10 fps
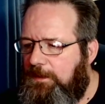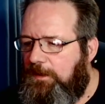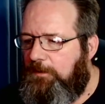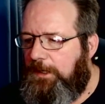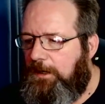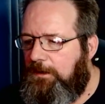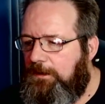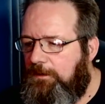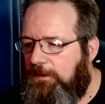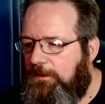Oh, there we go.
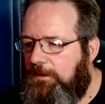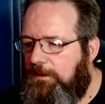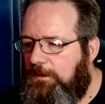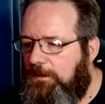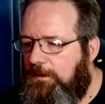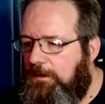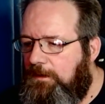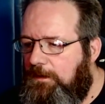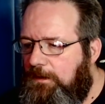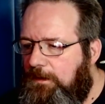There
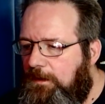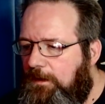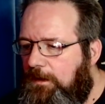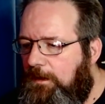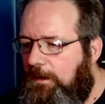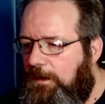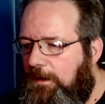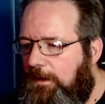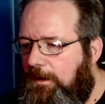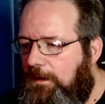we
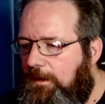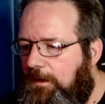go.